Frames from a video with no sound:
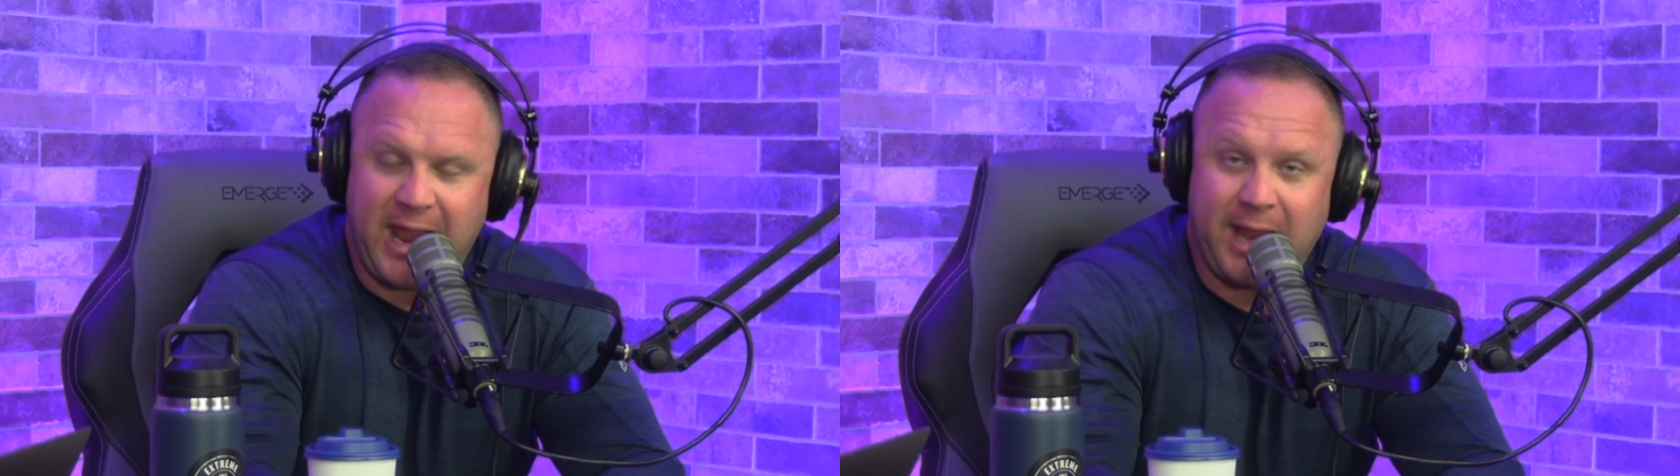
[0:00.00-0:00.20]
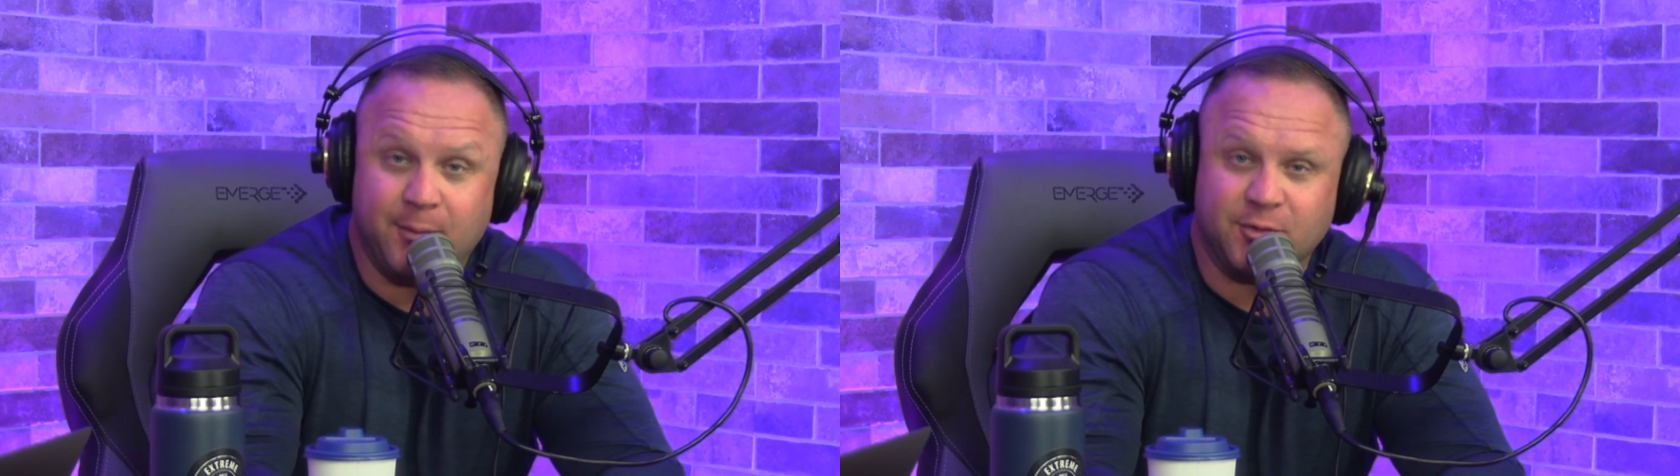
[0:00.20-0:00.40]

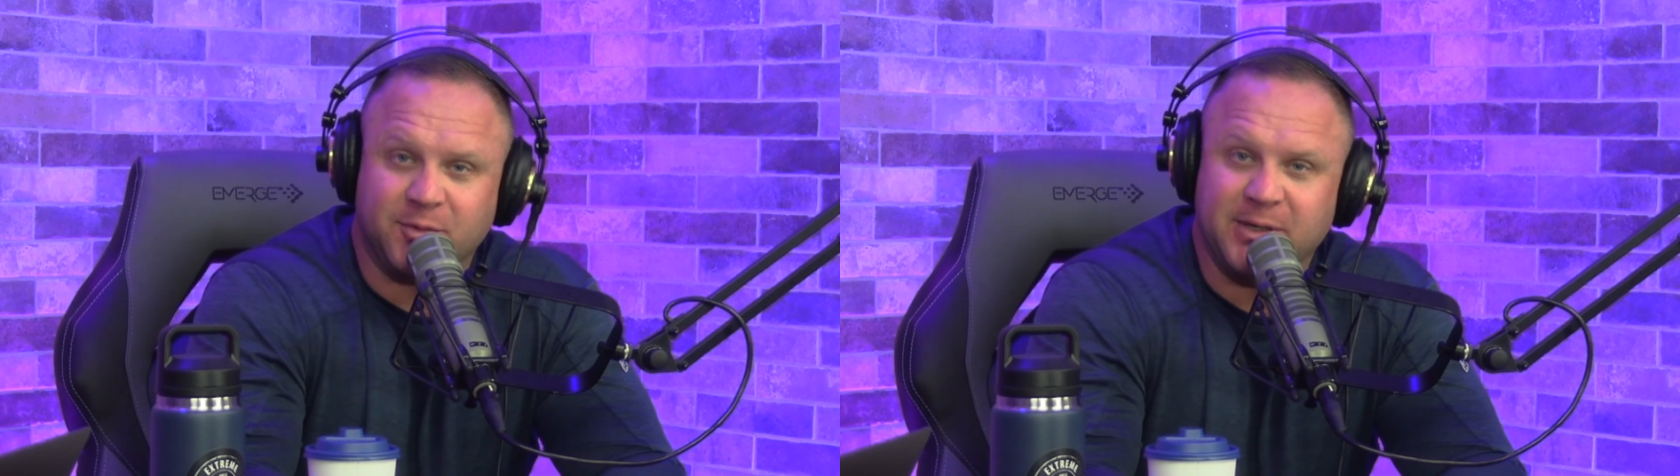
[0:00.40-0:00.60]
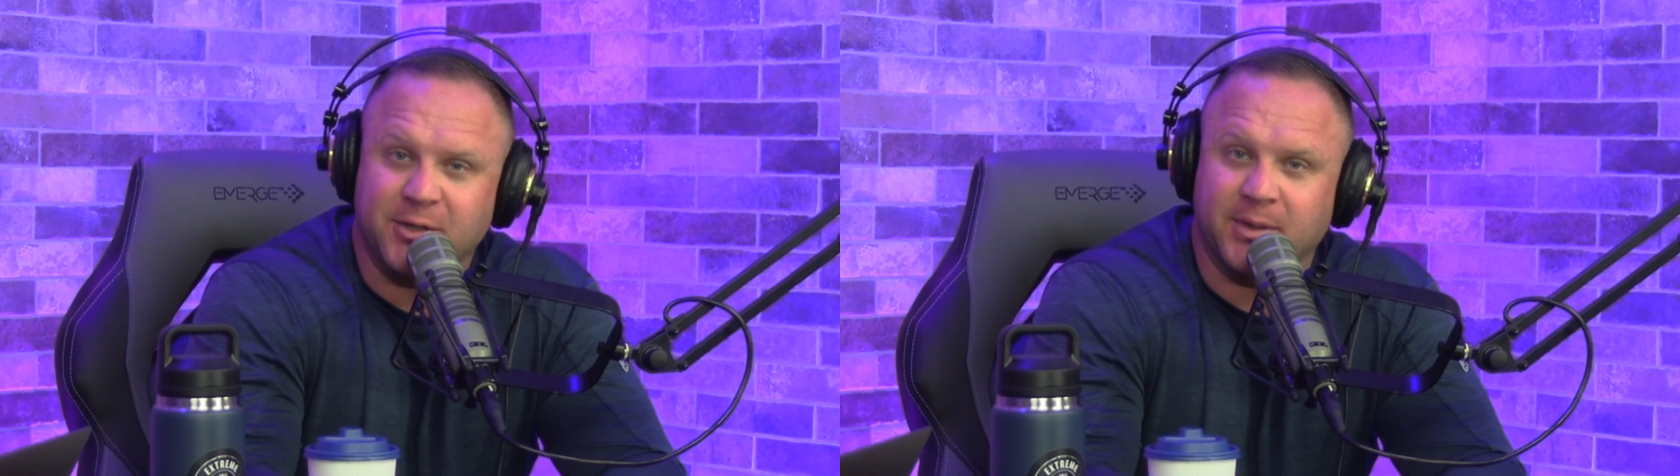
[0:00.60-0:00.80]
able
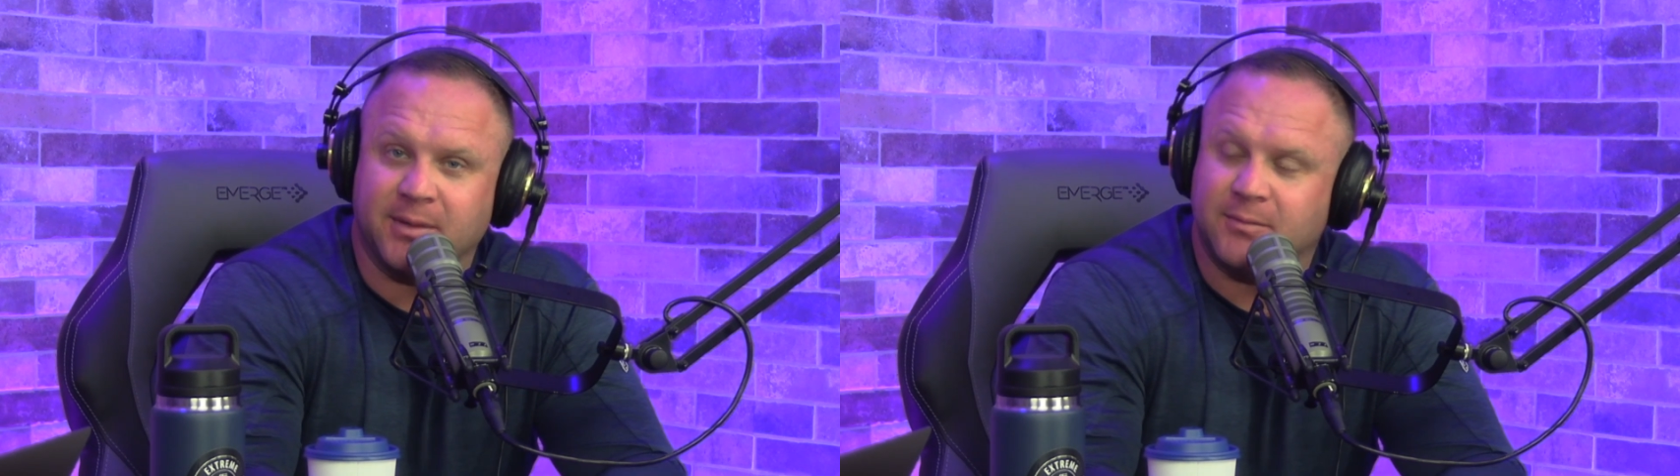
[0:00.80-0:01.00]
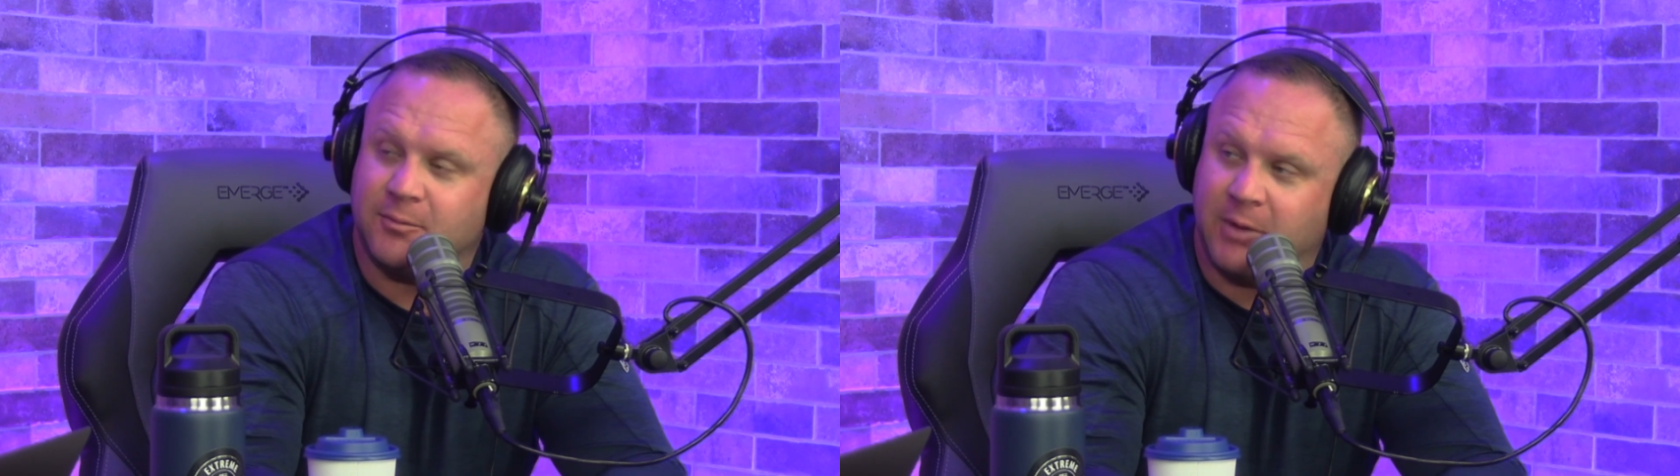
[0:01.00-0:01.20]
to be
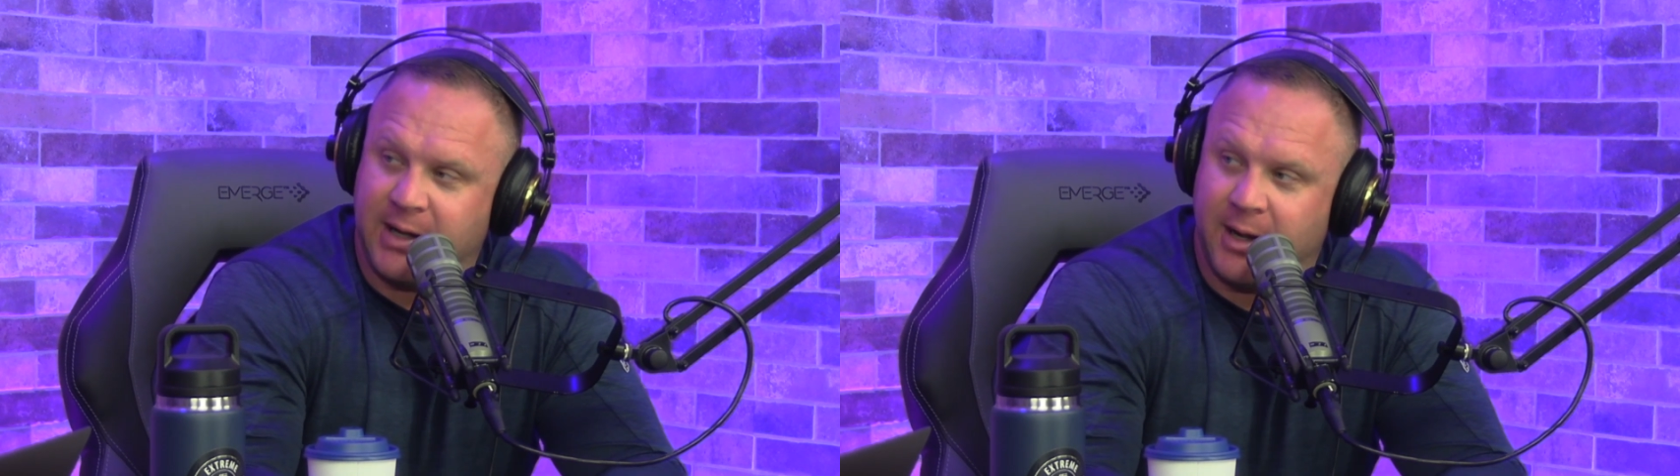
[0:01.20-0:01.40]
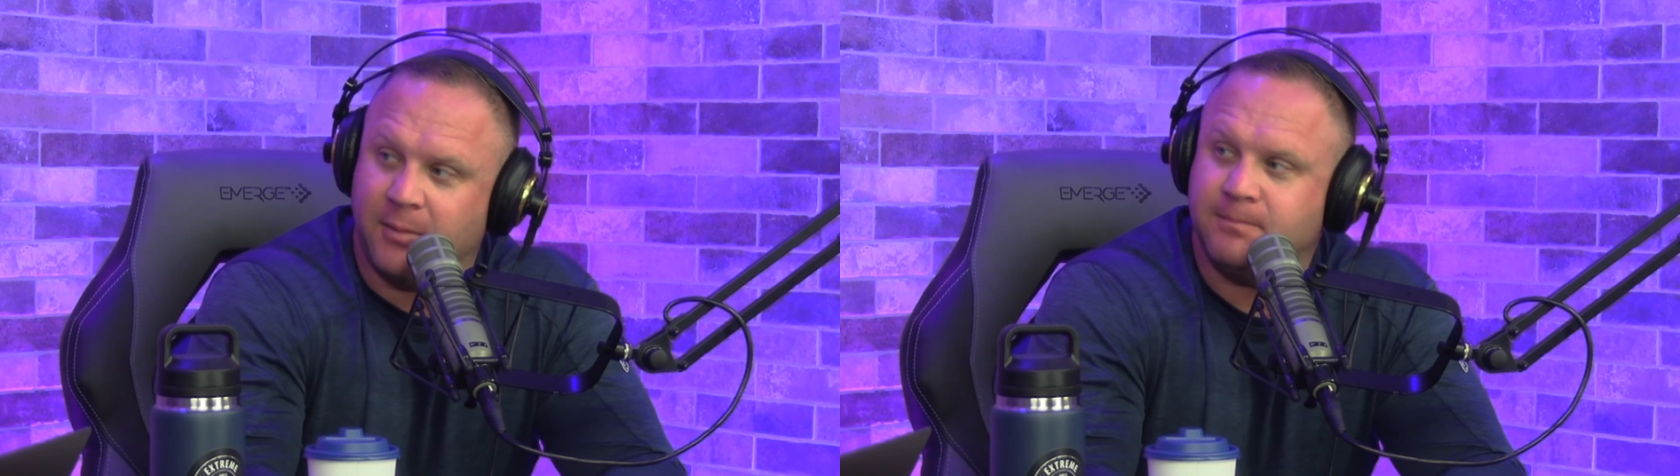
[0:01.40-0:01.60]
doing
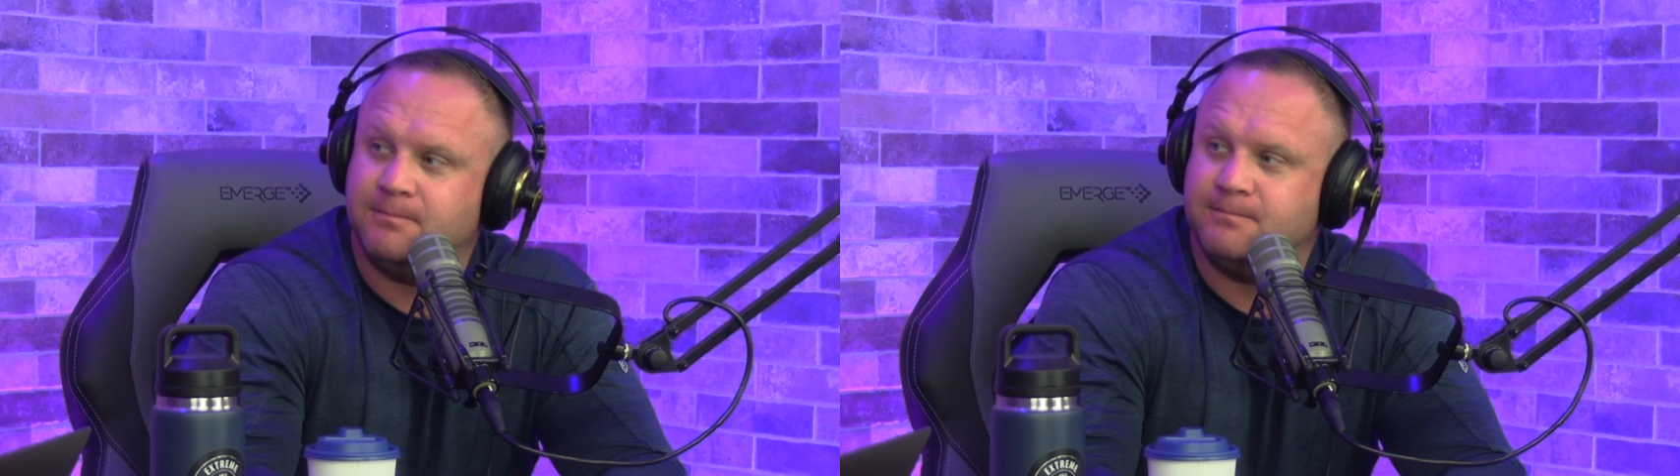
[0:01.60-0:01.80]
right now?